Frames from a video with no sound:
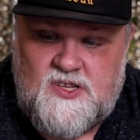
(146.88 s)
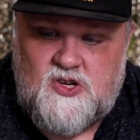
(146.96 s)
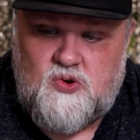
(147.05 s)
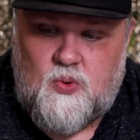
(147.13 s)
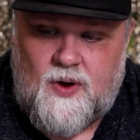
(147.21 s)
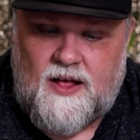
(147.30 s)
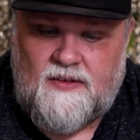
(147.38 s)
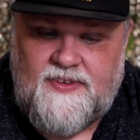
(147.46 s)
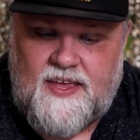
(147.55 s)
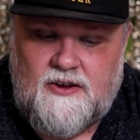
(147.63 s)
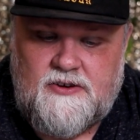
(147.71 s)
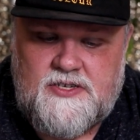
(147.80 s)

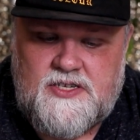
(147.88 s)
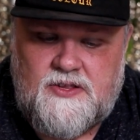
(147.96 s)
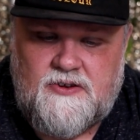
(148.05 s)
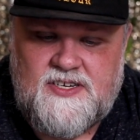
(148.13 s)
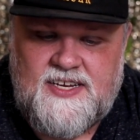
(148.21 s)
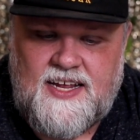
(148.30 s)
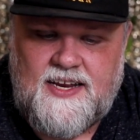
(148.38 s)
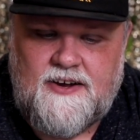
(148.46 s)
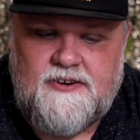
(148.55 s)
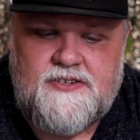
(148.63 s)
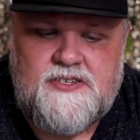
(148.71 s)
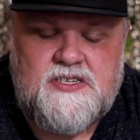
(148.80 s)
12 years, 13
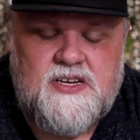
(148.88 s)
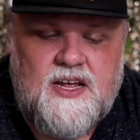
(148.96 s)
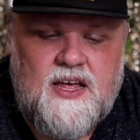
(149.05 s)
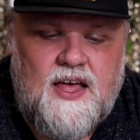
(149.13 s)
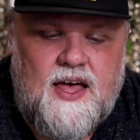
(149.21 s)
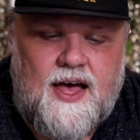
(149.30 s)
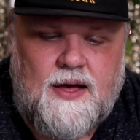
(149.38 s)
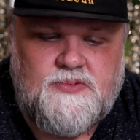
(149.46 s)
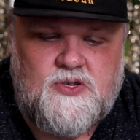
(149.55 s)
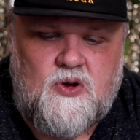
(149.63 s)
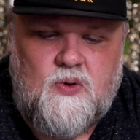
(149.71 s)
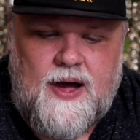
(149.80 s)
years,
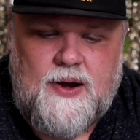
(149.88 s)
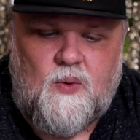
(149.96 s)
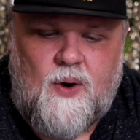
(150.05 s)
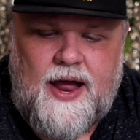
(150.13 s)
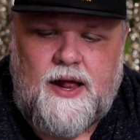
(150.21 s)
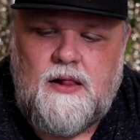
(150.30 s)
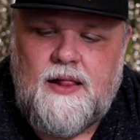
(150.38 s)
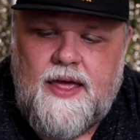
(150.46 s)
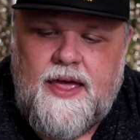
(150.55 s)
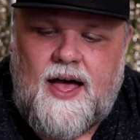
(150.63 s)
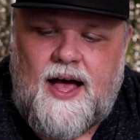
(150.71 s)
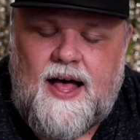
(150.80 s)
so quite a while.
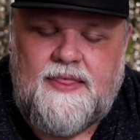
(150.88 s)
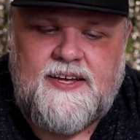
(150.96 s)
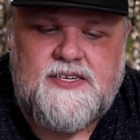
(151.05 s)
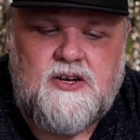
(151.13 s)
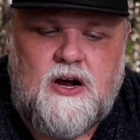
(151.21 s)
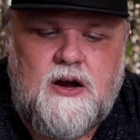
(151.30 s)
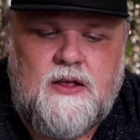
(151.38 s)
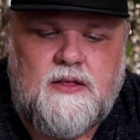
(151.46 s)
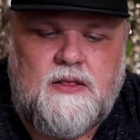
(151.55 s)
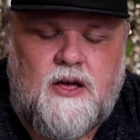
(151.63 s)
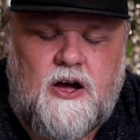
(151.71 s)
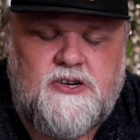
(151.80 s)
These are the
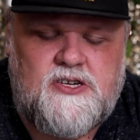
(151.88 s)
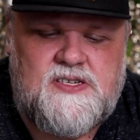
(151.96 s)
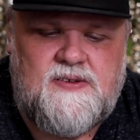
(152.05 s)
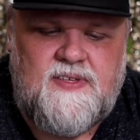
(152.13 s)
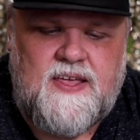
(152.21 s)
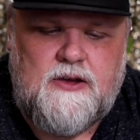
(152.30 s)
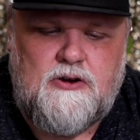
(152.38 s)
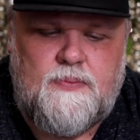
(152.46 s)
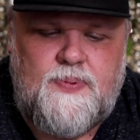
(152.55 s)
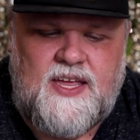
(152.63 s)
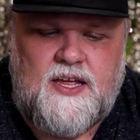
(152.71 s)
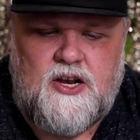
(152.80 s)
largest of the
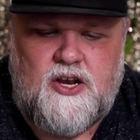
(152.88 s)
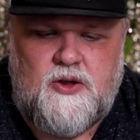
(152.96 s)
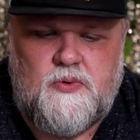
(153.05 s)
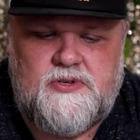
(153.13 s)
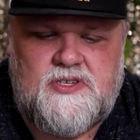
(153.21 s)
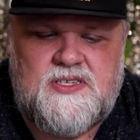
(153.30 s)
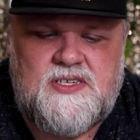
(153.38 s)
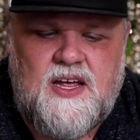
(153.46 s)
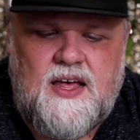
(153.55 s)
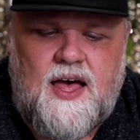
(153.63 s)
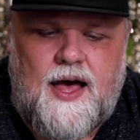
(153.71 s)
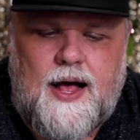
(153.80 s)
European newts.
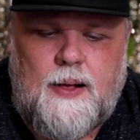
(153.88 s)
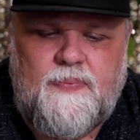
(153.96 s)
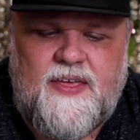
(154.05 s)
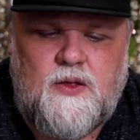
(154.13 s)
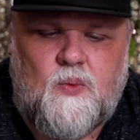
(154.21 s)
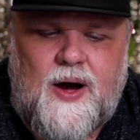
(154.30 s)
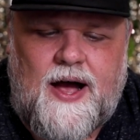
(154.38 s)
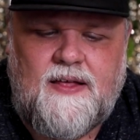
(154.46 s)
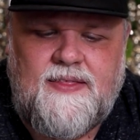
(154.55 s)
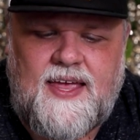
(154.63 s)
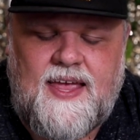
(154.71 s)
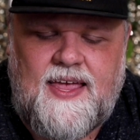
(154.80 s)
In the
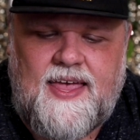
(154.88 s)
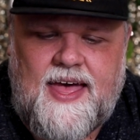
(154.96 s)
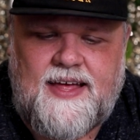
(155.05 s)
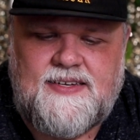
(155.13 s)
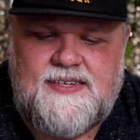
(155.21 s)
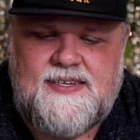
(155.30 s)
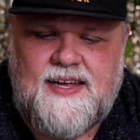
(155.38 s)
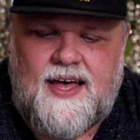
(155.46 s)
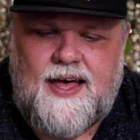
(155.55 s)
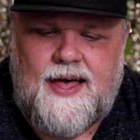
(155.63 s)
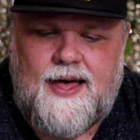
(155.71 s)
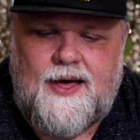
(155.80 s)
wild they can get
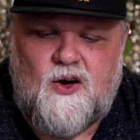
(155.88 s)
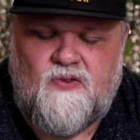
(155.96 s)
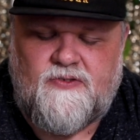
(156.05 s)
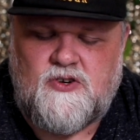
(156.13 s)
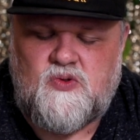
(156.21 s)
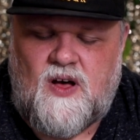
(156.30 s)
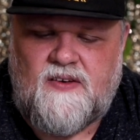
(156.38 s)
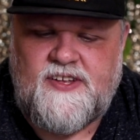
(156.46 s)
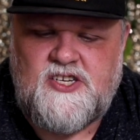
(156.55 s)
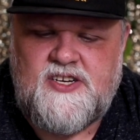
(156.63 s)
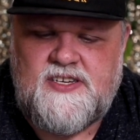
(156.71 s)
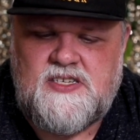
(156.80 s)
over 12
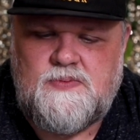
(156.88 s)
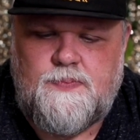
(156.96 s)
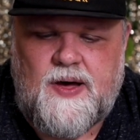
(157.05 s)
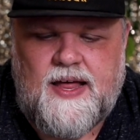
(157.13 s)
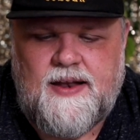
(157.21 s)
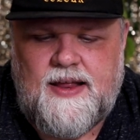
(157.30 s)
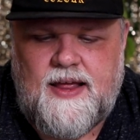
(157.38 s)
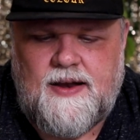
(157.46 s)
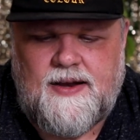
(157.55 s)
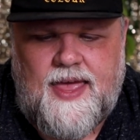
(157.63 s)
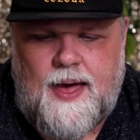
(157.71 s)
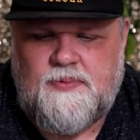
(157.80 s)
inches, but
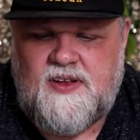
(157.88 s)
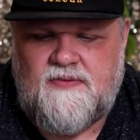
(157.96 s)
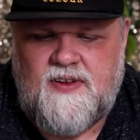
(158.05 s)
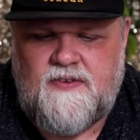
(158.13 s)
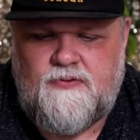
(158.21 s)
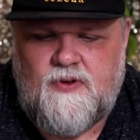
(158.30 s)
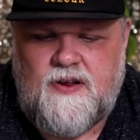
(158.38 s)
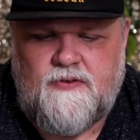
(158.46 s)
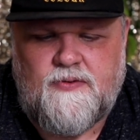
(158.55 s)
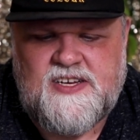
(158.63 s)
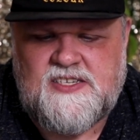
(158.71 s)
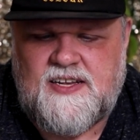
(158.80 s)
in captivity for
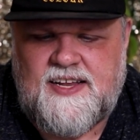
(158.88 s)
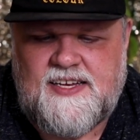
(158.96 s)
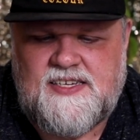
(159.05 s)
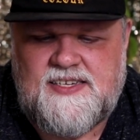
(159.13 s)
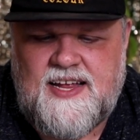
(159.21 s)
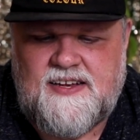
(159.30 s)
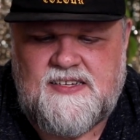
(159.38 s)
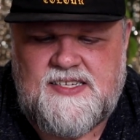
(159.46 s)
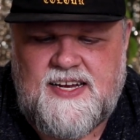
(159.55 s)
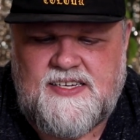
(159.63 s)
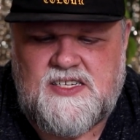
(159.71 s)
whatever reason they tend to stay